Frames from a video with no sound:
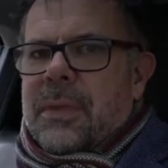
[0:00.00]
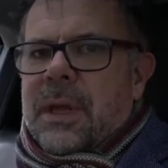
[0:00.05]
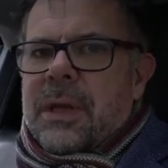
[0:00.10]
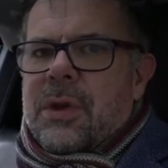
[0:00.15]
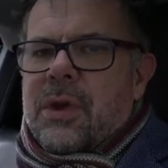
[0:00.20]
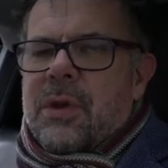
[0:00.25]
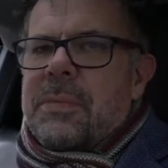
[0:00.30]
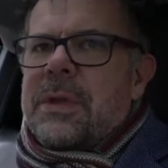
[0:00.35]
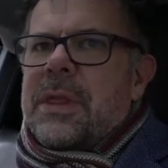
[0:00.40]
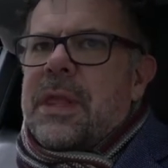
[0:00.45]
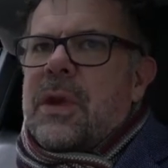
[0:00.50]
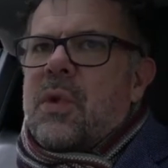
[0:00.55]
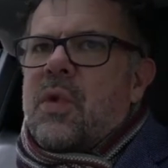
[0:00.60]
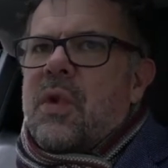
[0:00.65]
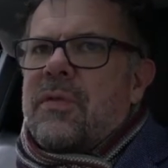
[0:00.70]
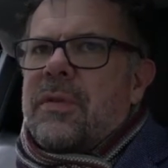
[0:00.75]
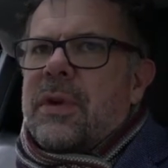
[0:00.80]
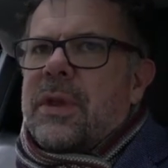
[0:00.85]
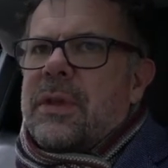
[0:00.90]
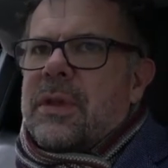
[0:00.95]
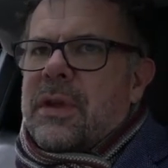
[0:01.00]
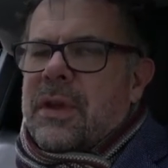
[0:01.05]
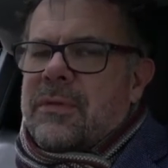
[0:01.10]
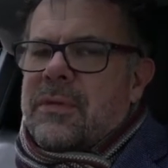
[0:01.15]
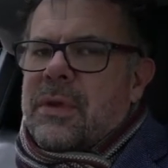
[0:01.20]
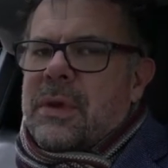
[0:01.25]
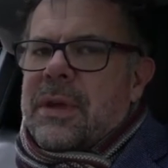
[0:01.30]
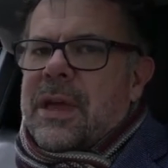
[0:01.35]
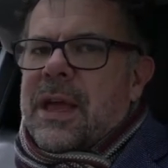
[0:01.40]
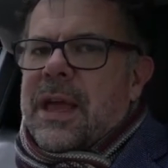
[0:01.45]
it could be the equivalent
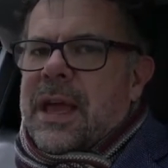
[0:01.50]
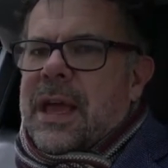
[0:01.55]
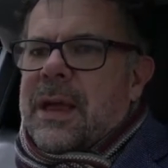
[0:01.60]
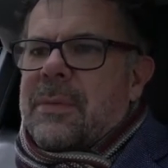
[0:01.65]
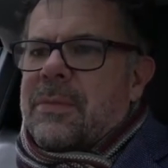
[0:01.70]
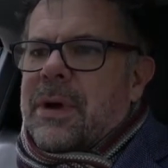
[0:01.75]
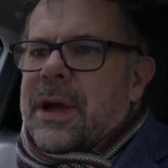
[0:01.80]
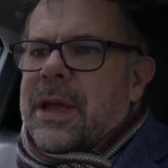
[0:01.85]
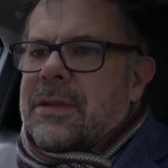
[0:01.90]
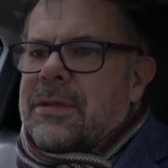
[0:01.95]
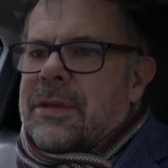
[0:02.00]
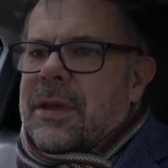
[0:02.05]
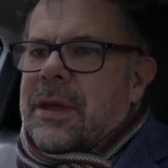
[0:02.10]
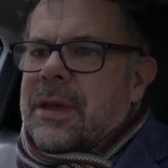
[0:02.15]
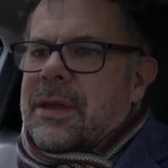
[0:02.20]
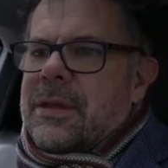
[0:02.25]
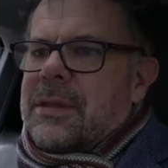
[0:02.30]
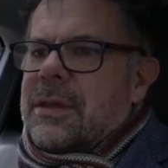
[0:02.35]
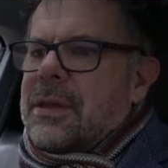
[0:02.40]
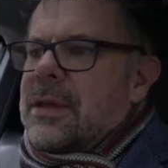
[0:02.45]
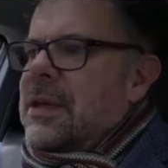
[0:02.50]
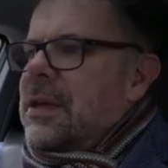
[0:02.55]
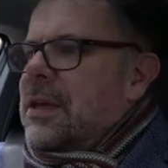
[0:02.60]
of doing a handbrake turn